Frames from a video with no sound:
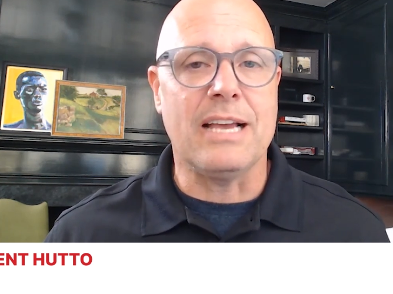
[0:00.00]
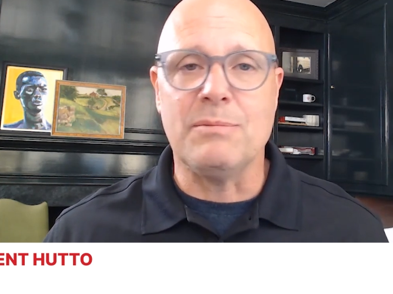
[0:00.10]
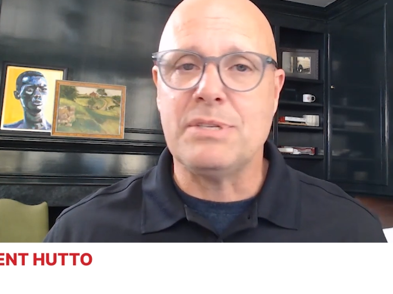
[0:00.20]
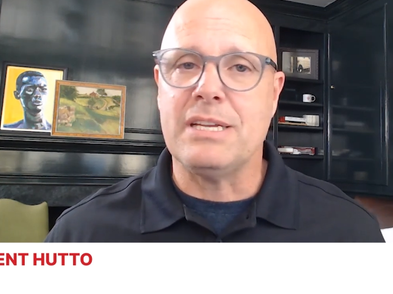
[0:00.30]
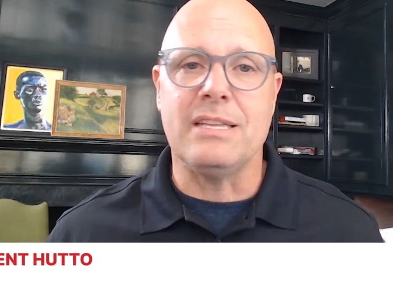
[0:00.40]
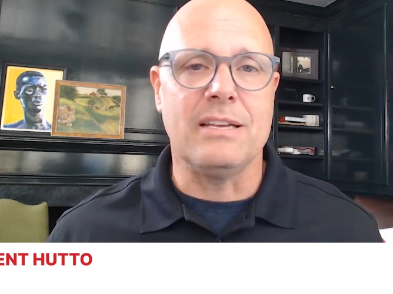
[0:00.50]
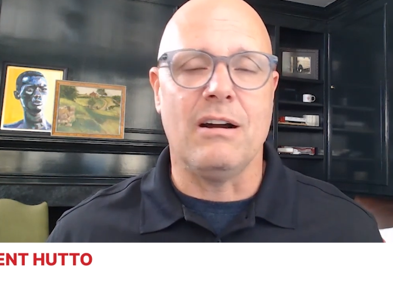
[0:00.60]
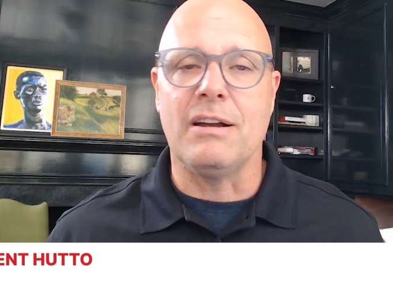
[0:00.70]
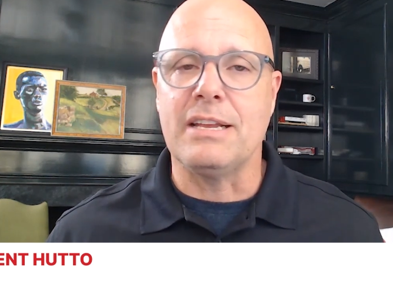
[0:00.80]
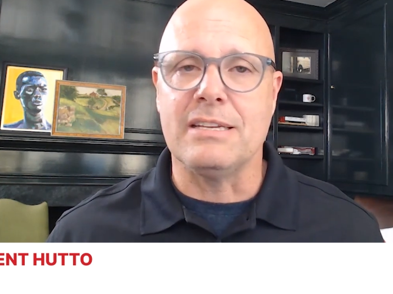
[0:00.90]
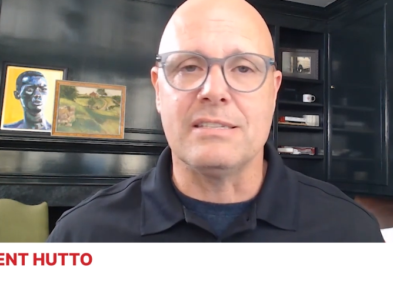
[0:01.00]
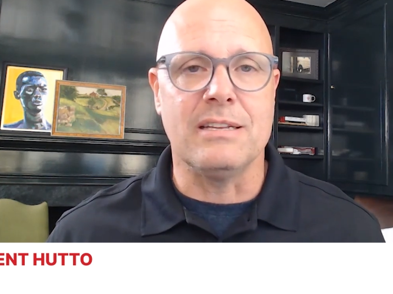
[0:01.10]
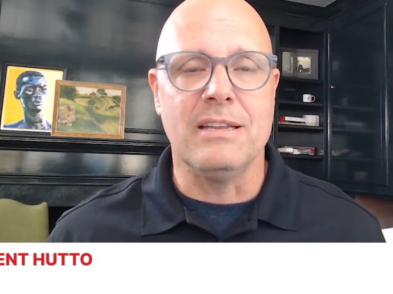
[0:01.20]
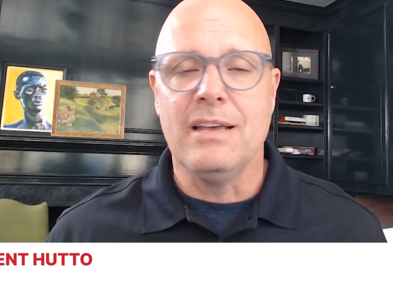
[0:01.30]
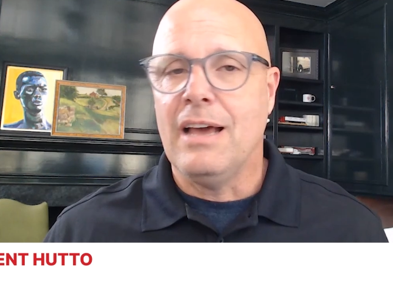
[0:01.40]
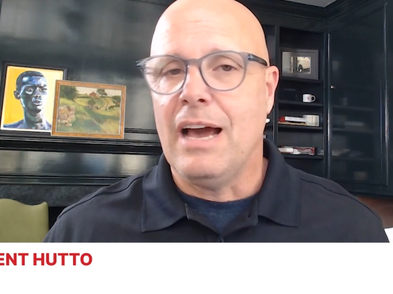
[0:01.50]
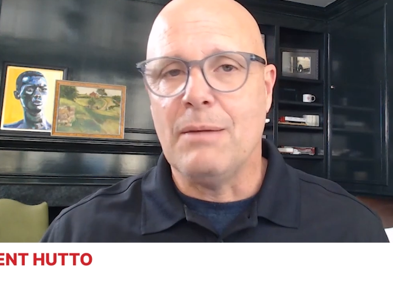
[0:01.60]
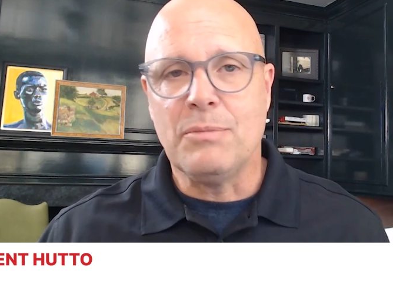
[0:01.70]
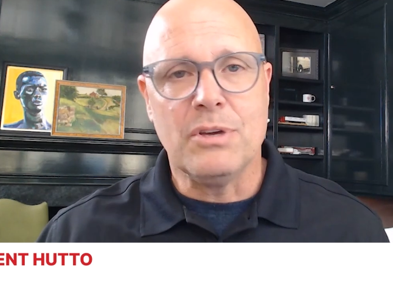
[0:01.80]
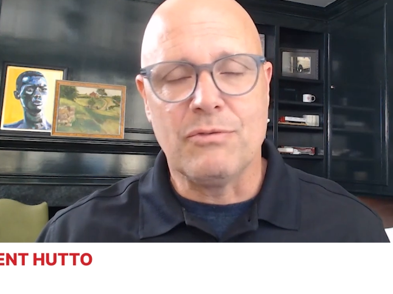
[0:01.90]
I'm sitting in the audience, and
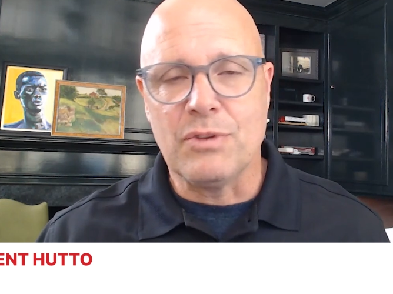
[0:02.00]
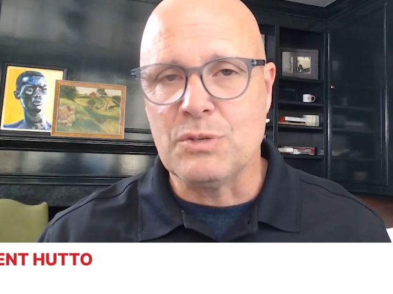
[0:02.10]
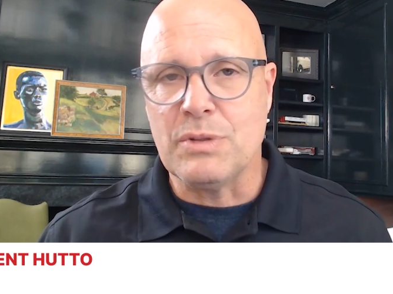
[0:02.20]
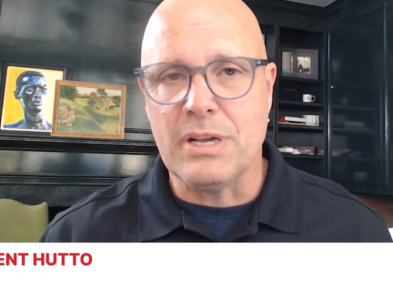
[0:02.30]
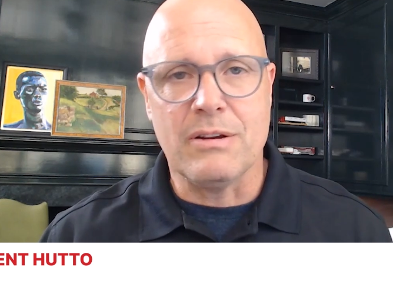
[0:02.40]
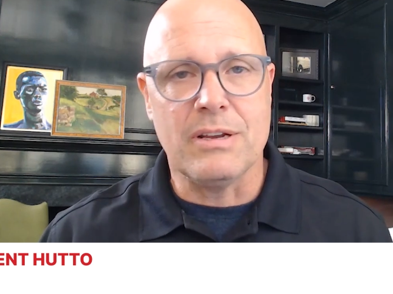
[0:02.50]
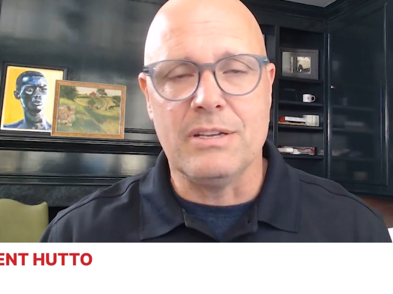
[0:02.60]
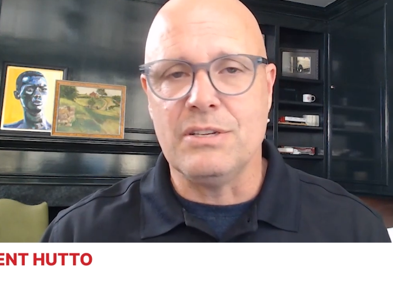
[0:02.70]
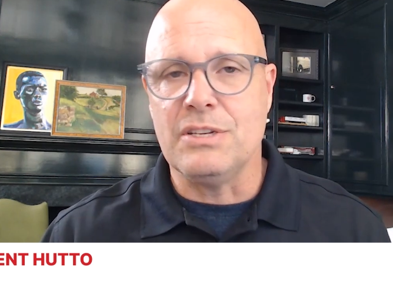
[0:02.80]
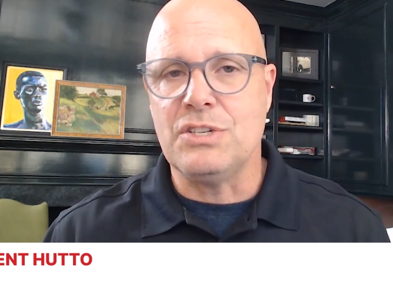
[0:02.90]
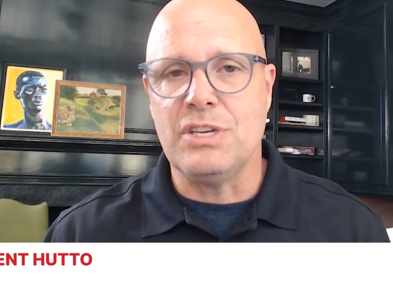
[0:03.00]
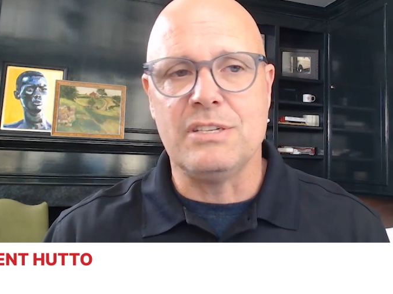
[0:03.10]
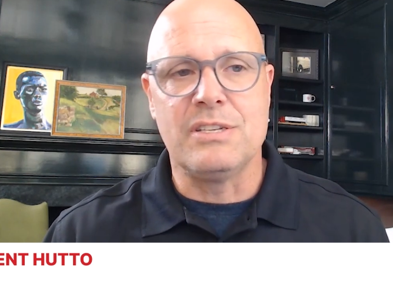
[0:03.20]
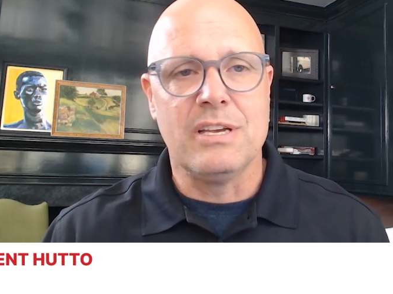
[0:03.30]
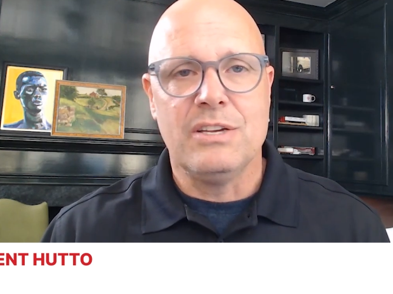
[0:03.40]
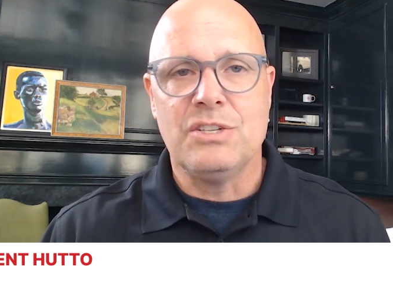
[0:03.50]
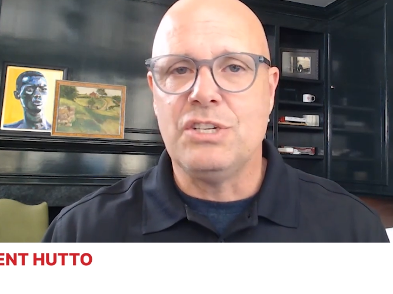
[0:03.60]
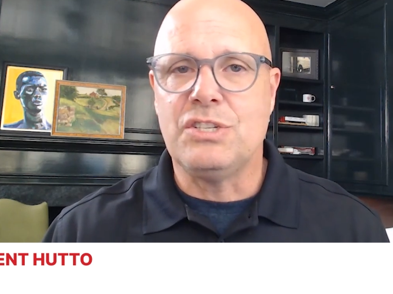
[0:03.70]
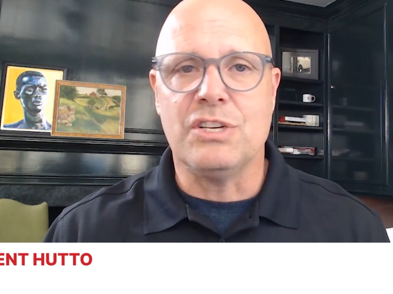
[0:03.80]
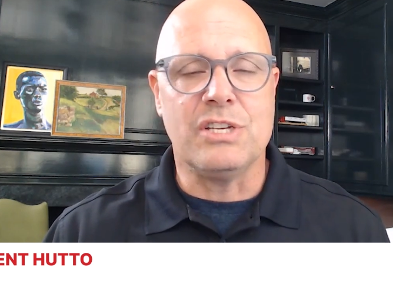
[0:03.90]
I'm good friends with Erin, and she is
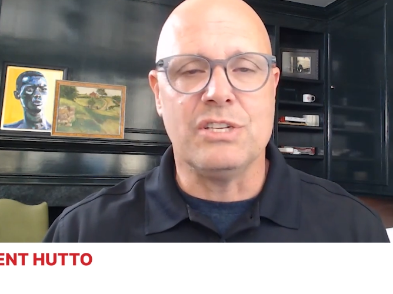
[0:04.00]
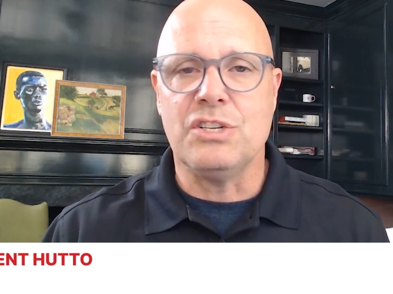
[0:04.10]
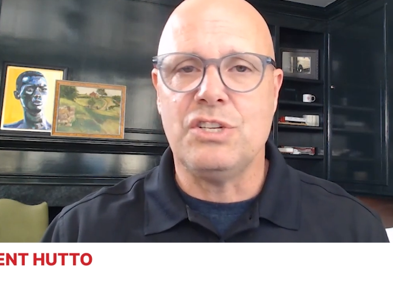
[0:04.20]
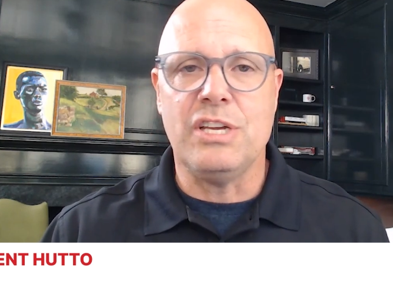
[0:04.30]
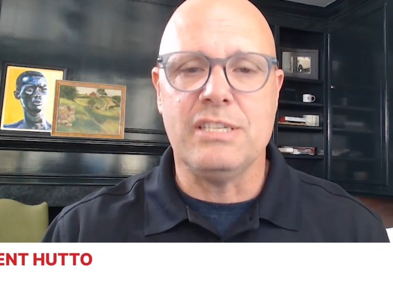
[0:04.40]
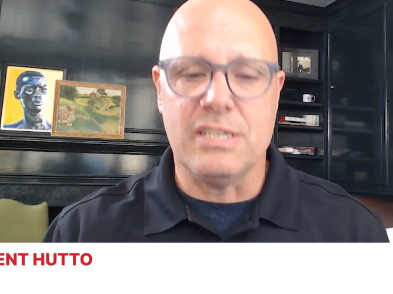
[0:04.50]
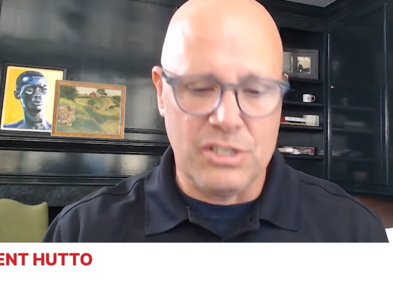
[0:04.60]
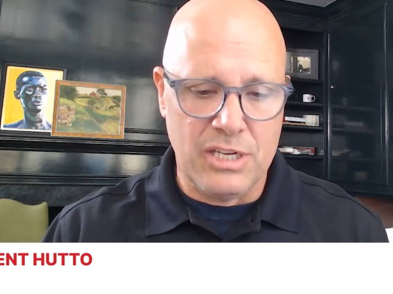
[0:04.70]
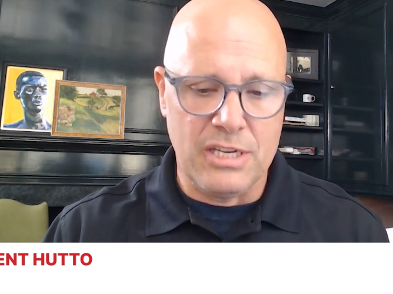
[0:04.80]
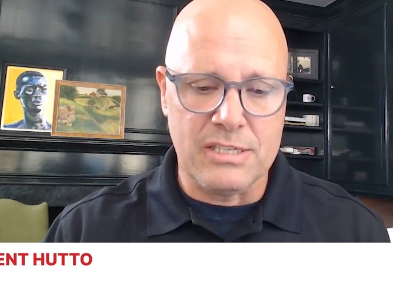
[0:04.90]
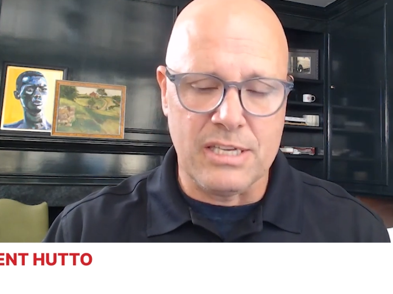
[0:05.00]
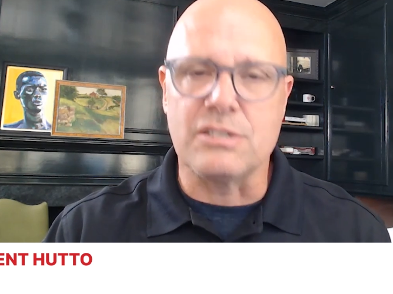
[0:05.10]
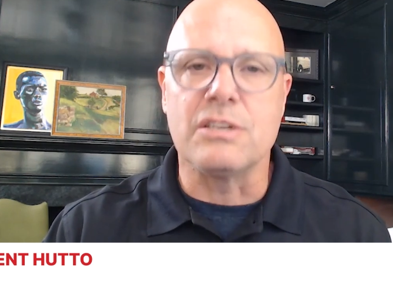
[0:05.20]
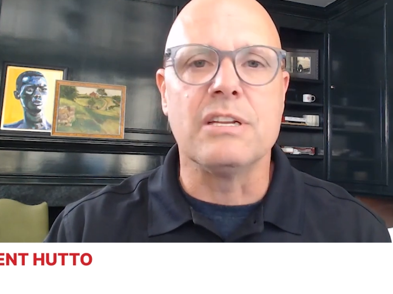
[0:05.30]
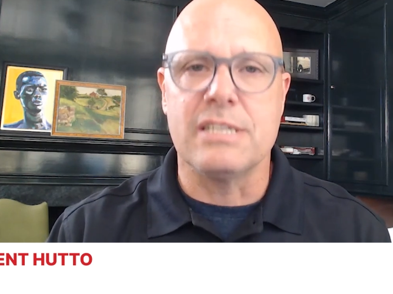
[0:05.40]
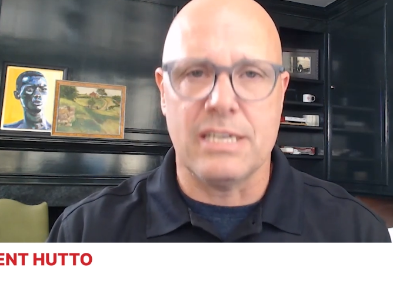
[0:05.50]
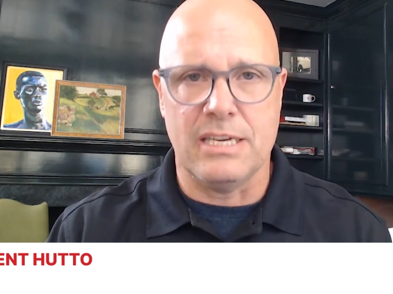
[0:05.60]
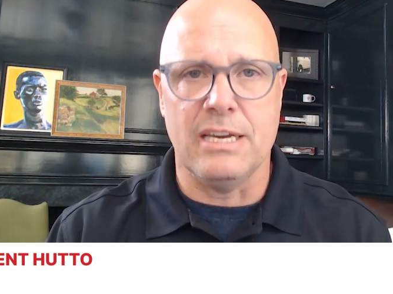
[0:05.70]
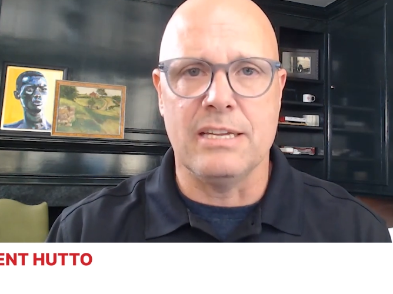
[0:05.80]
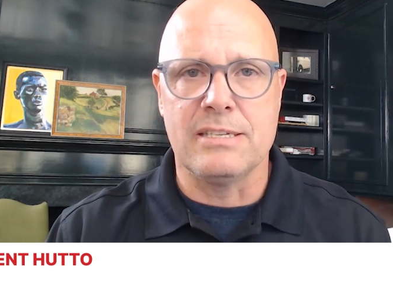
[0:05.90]
as good as it
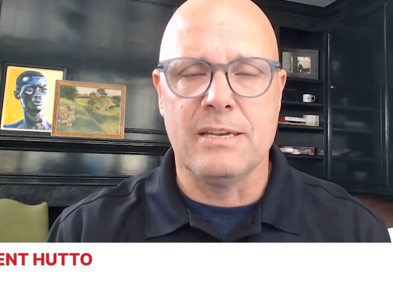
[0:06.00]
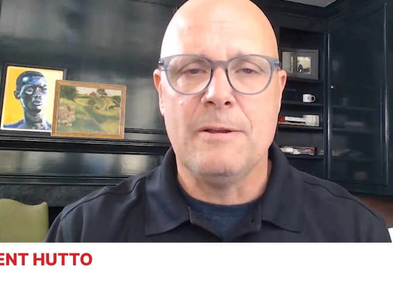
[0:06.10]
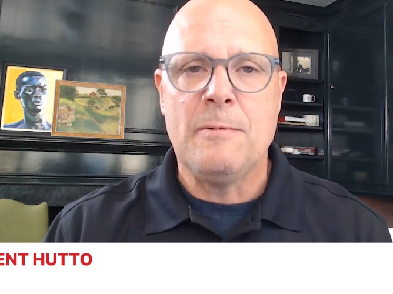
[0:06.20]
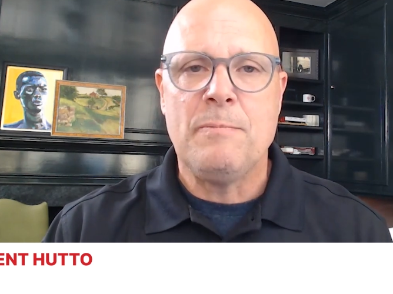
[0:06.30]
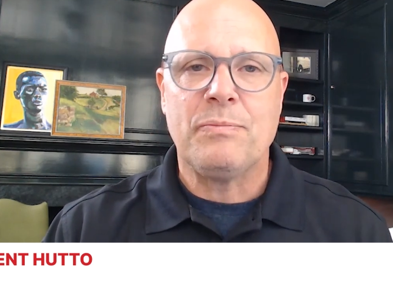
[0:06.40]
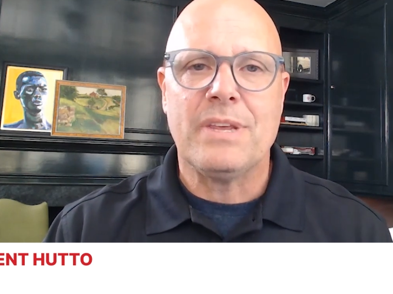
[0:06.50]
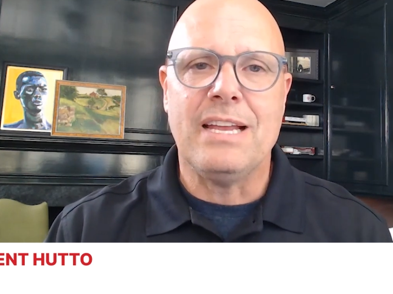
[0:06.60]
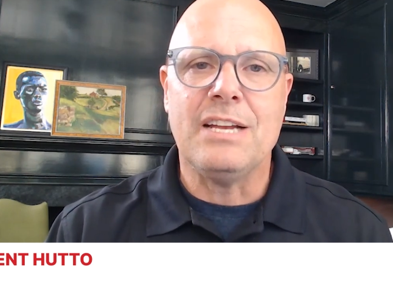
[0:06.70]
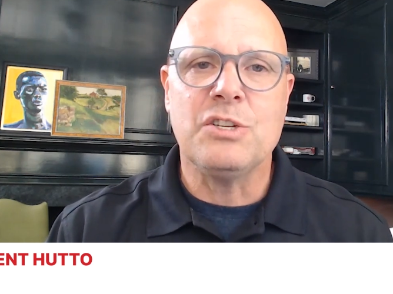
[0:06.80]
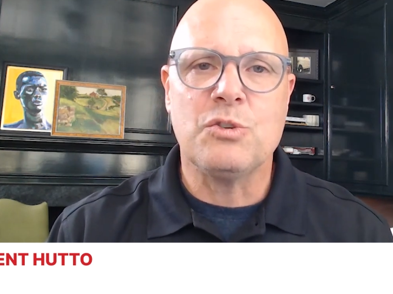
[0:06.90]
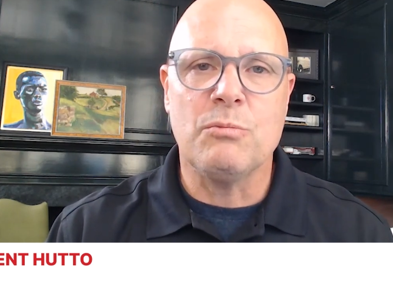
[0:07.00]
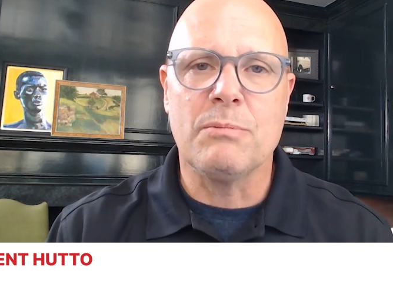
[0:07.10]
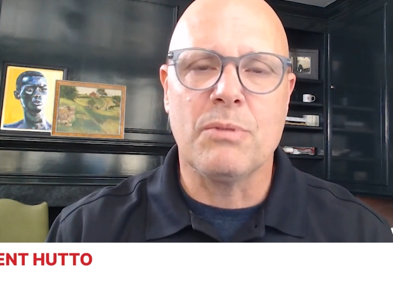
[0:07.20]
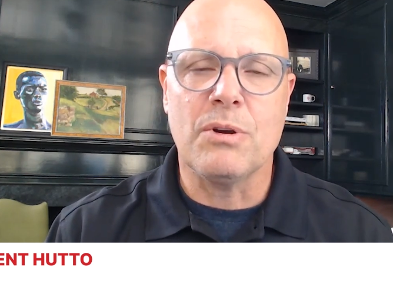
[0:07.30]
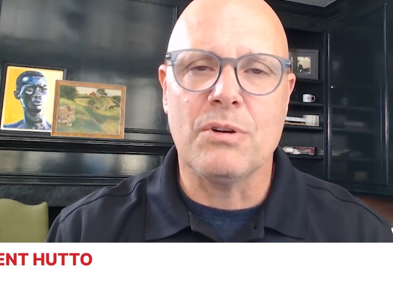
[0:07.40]
gets. And I just remember